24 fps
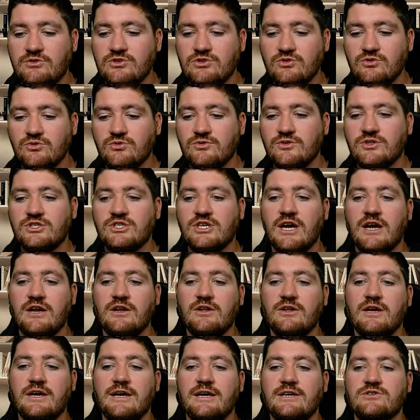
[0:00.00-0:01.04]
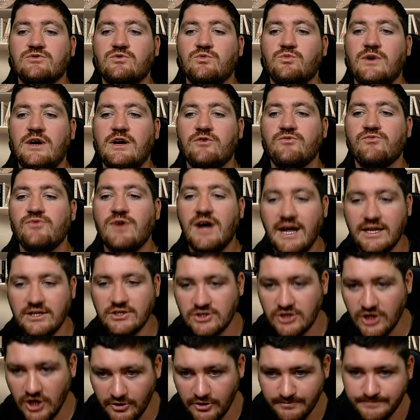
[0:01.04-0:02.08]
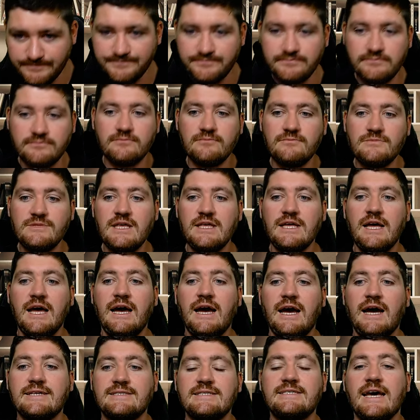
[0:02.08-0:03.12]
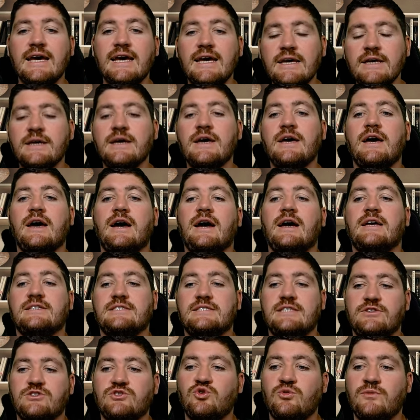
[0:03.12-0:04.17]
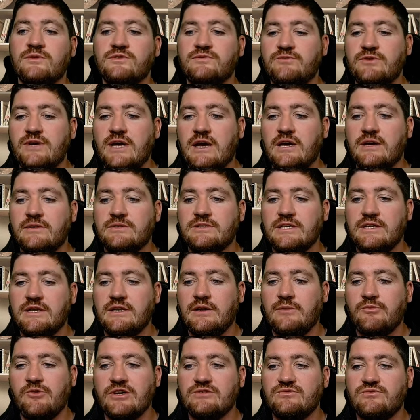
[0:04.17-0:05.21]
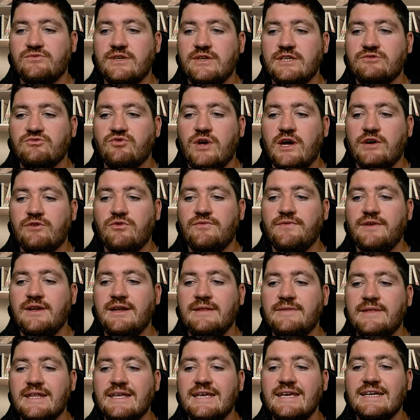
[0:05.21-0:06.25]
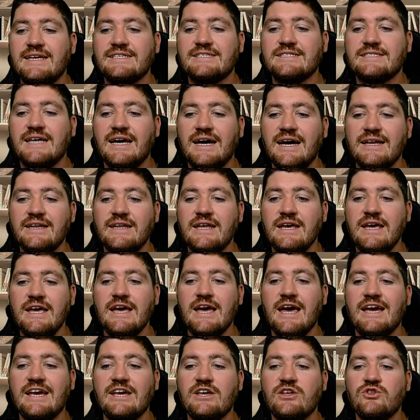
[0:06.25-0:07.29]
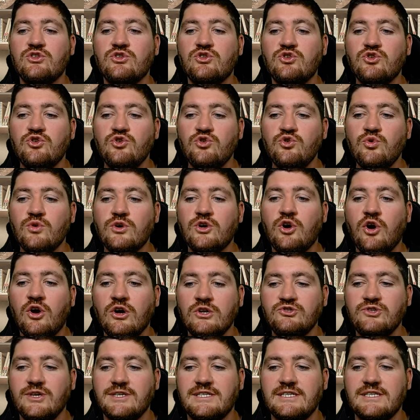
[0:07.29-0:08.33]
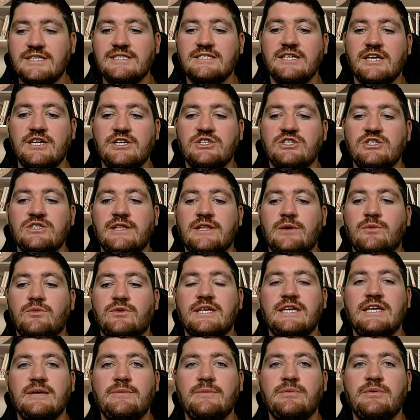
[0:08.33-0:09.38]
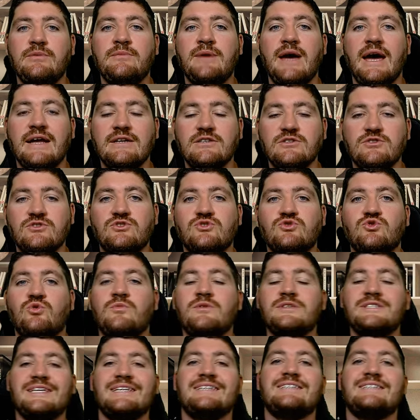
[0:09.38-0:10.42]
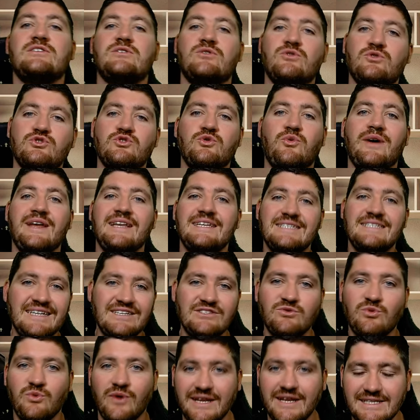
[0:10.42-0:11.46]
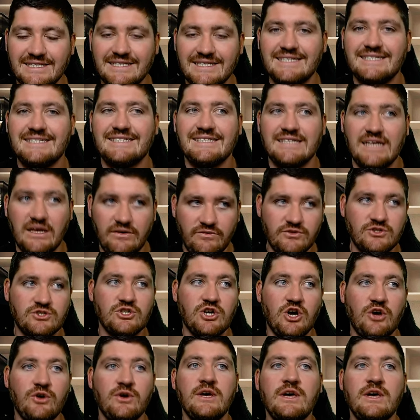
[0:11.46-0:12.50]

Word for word: to the channel as well. Right, so uh, today, as I said, the Stormers uh, said in our press release, uh, revealing that he has signed a new contract extension that will keep him at the Stormers until 2027. So,